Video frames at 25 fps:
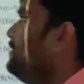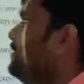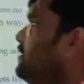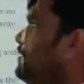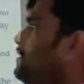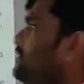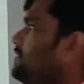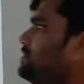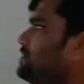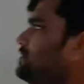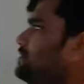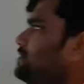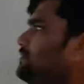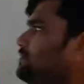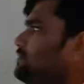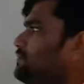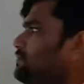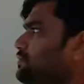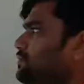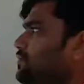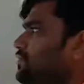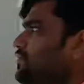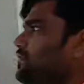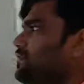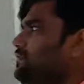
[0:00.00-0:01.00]
hurts you
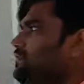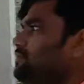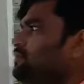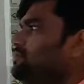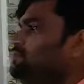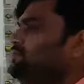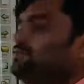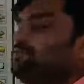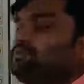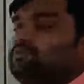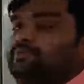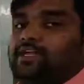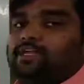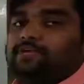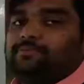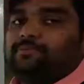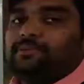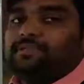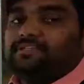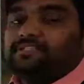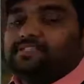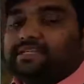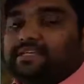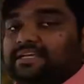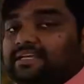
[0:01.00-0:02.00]
there." That
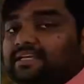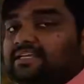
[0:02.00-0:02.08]
means